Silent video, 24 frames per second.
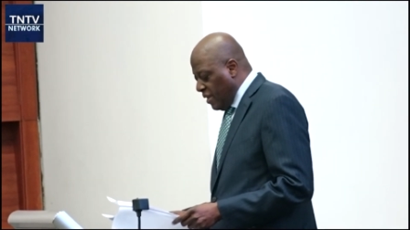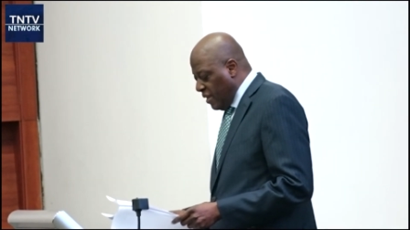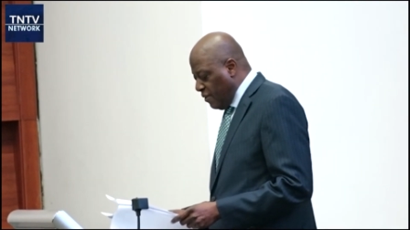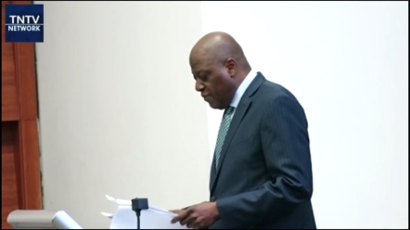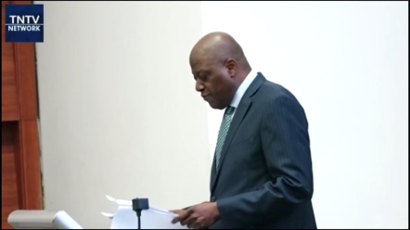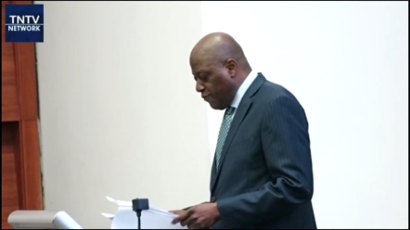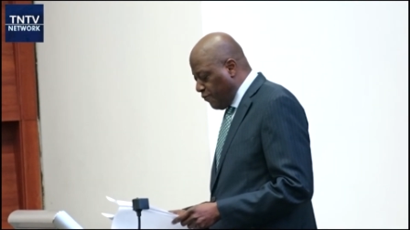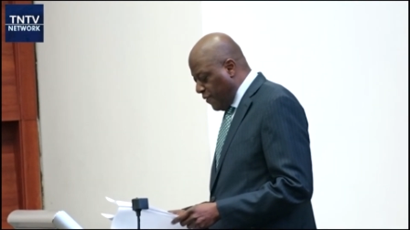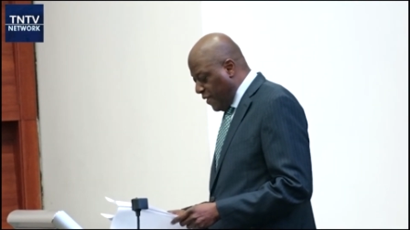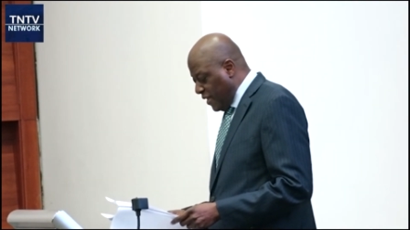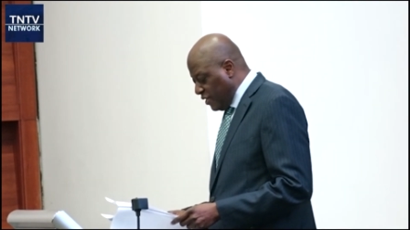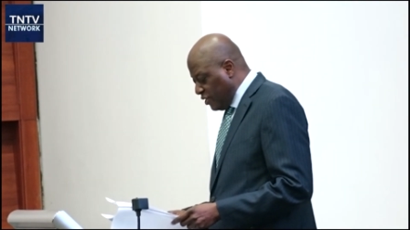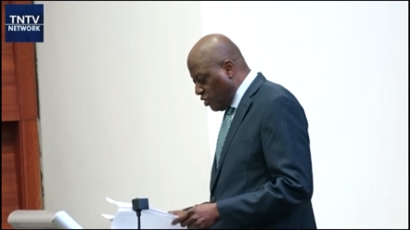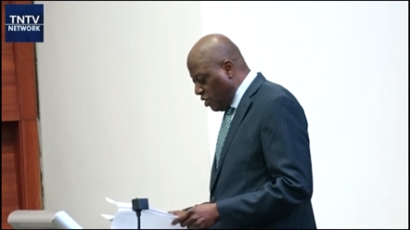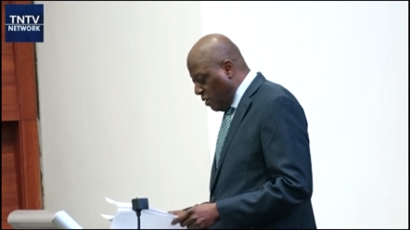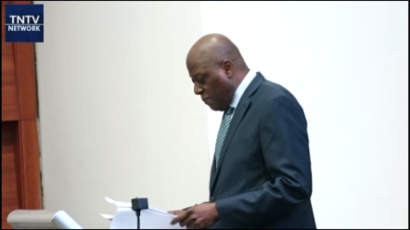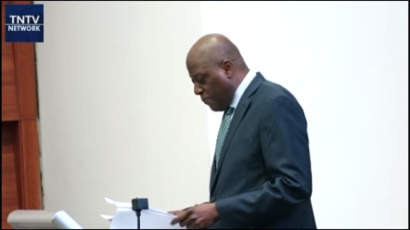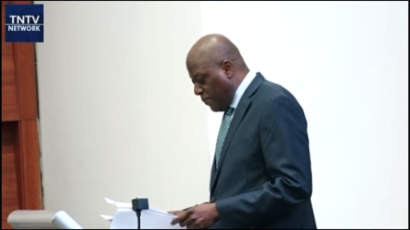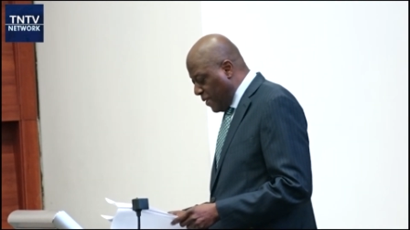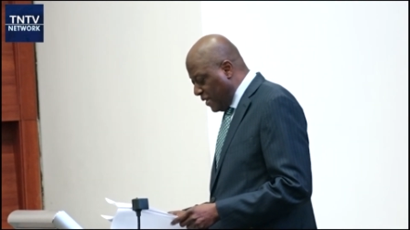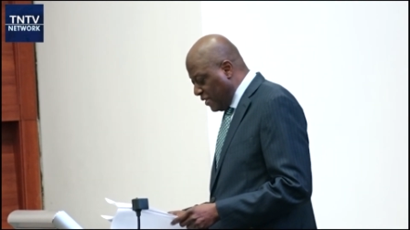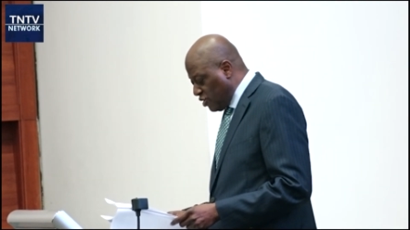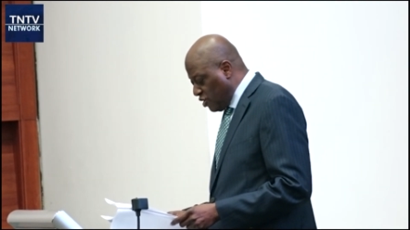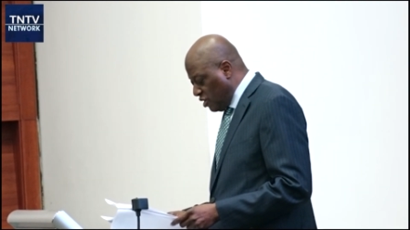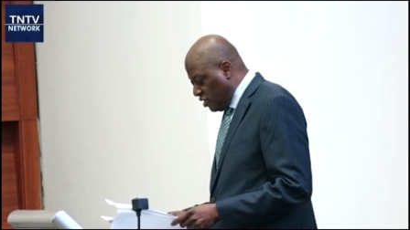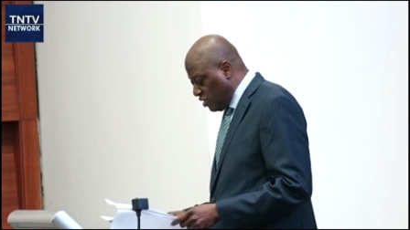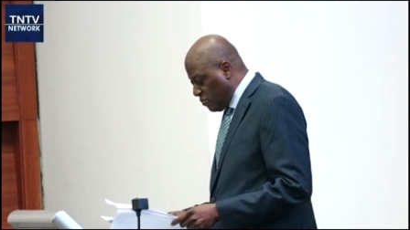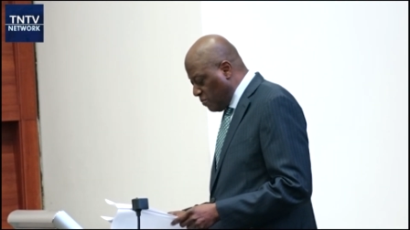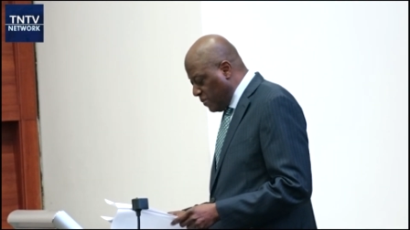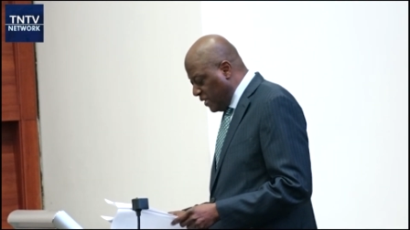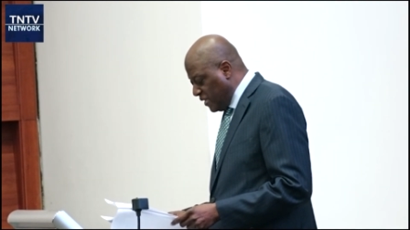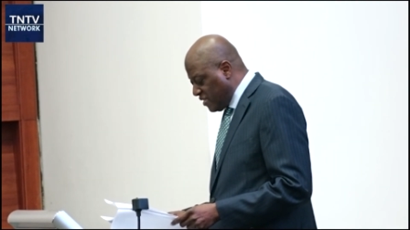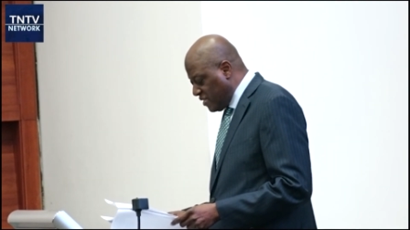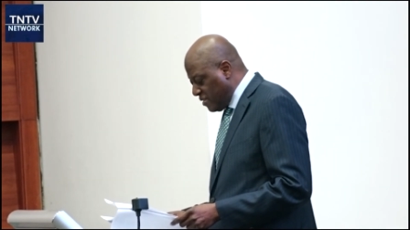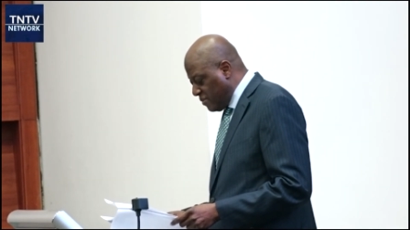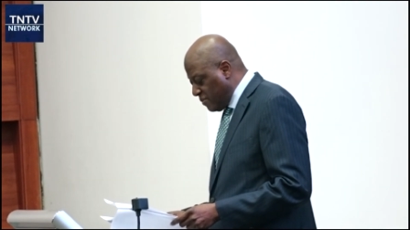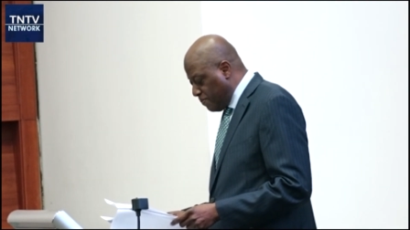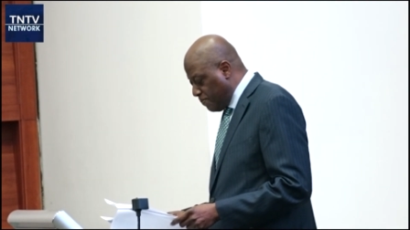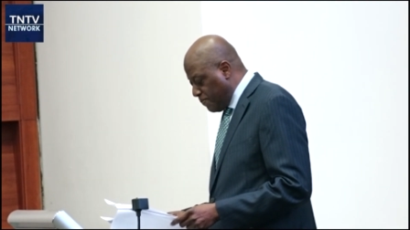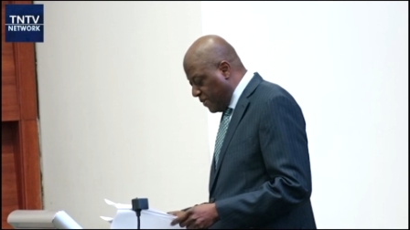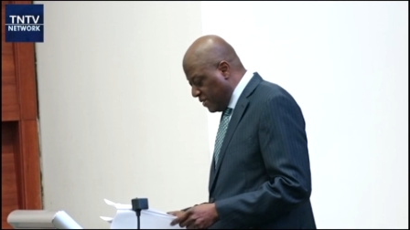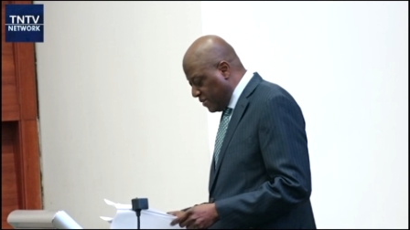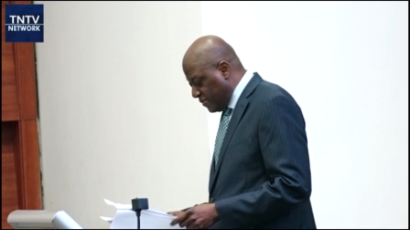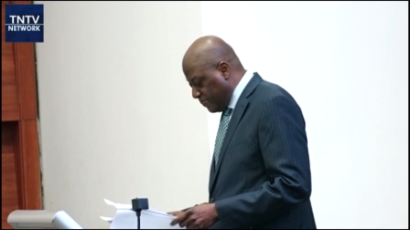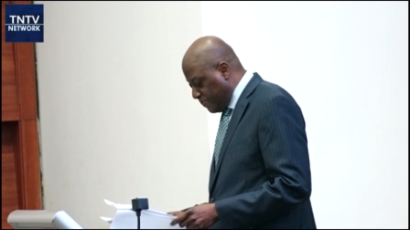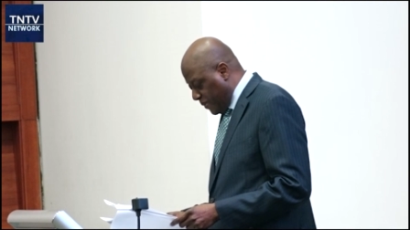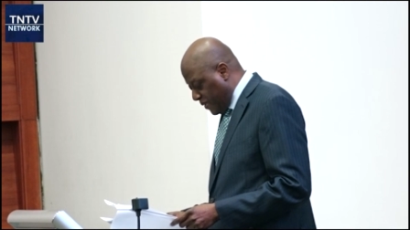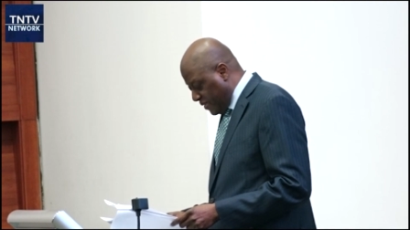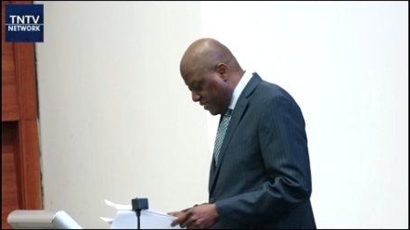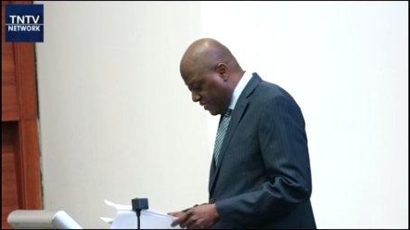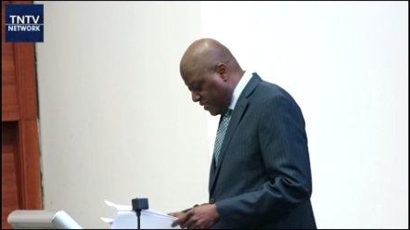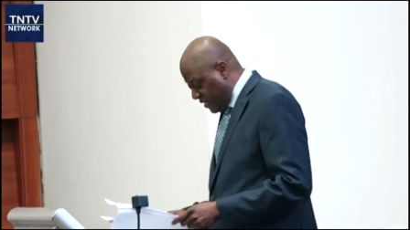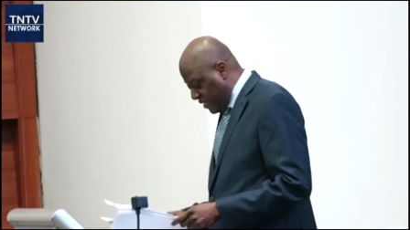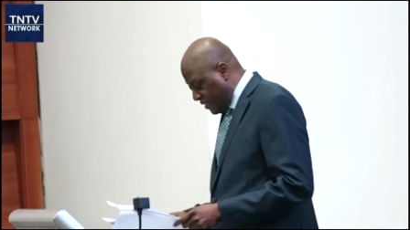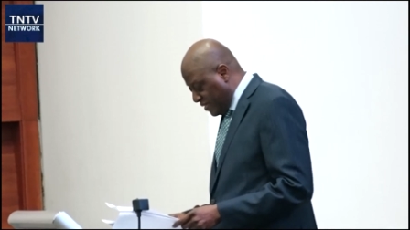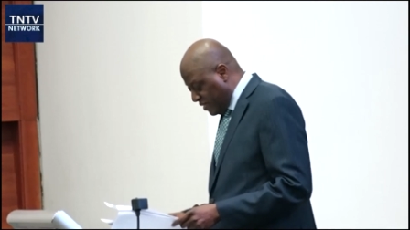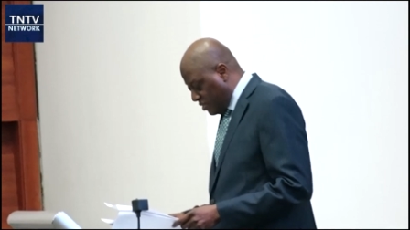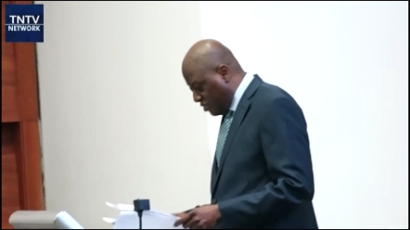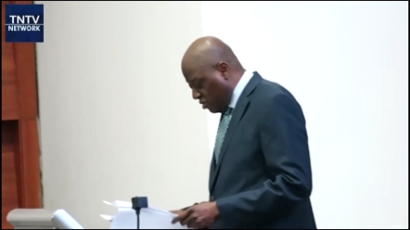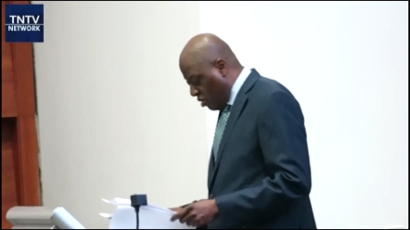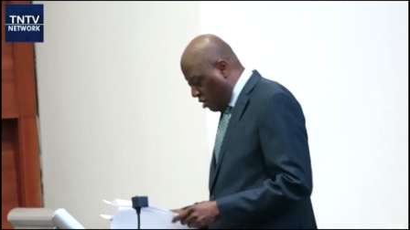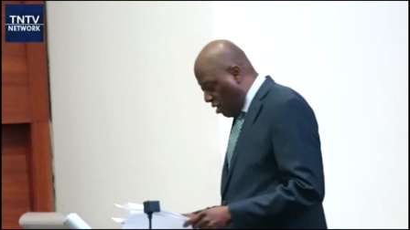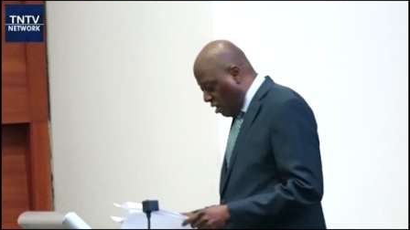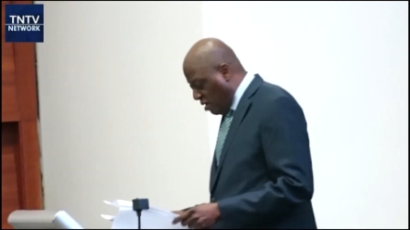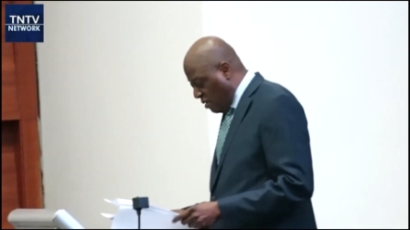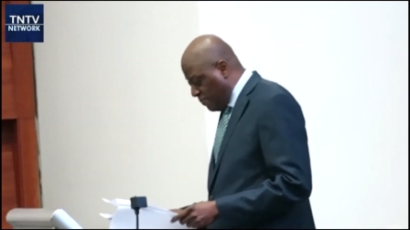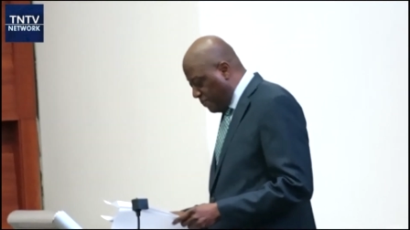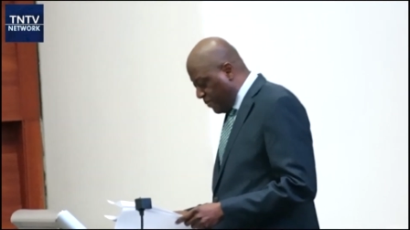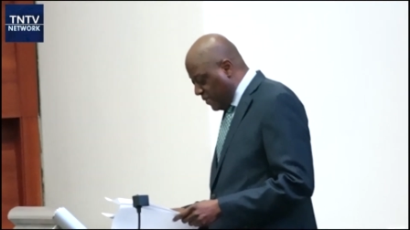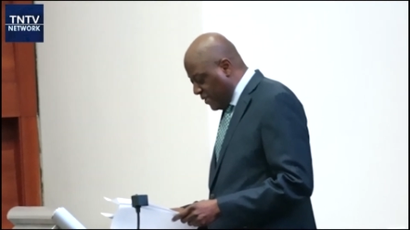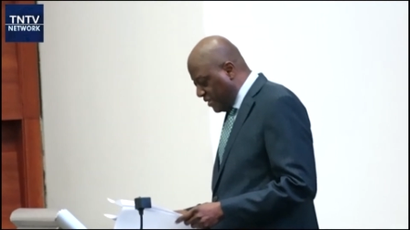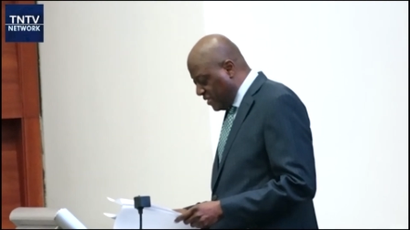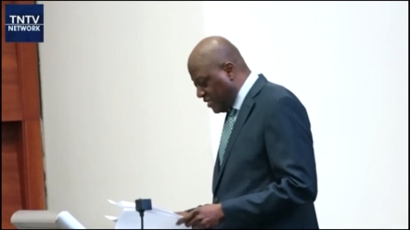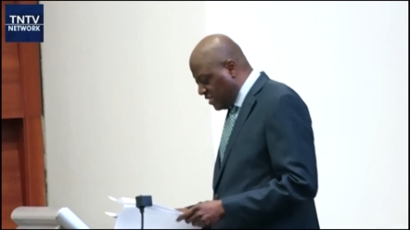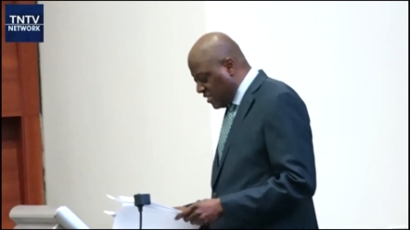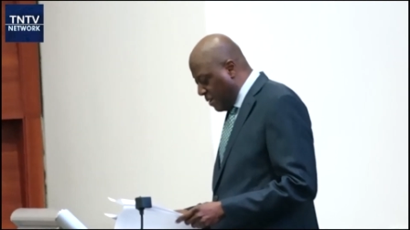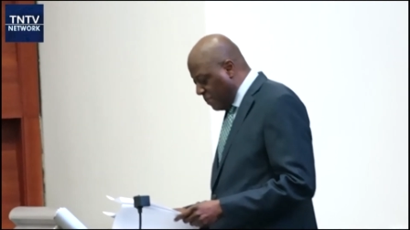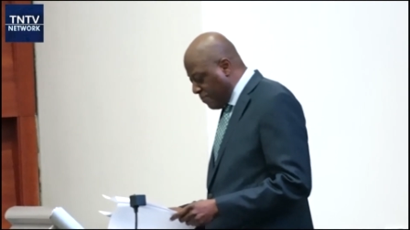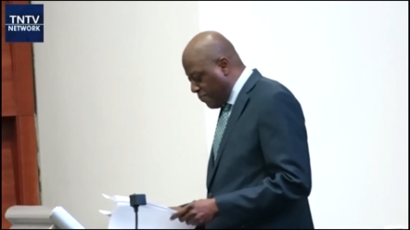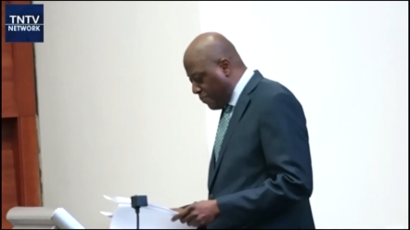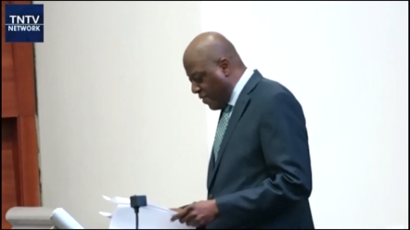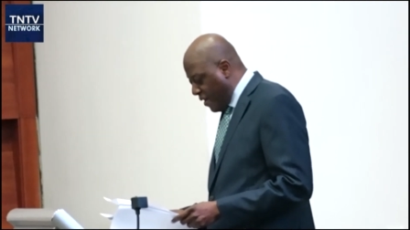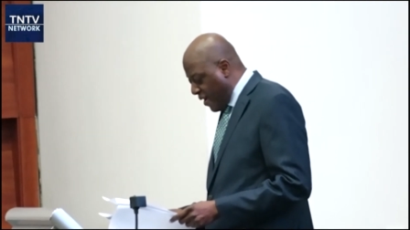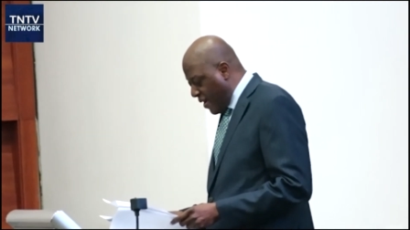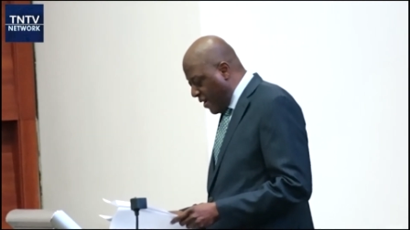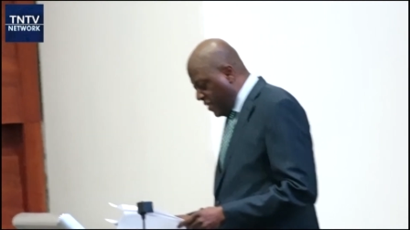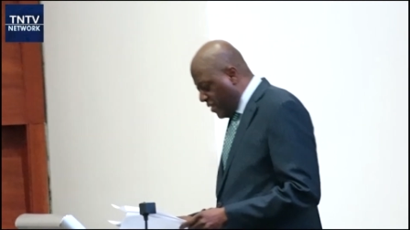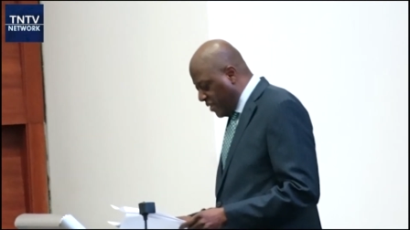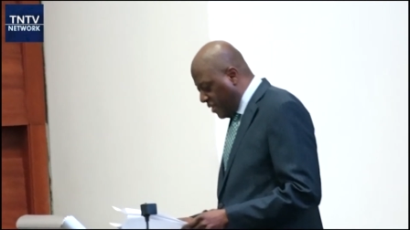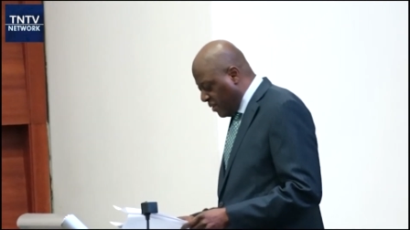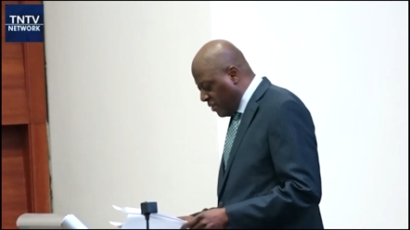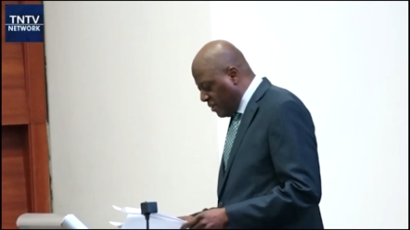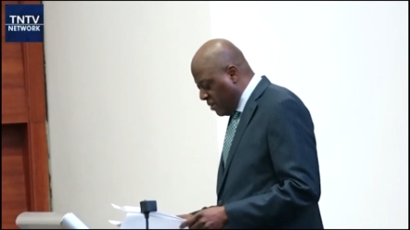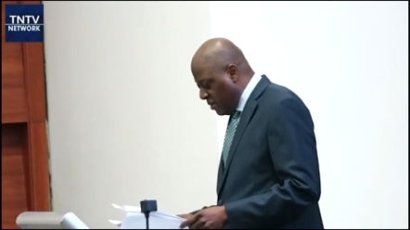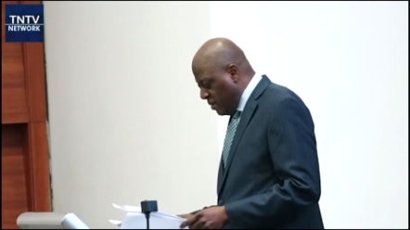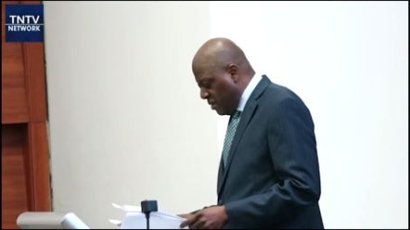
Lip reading: Inflation pressures may persist, albeit temporarily,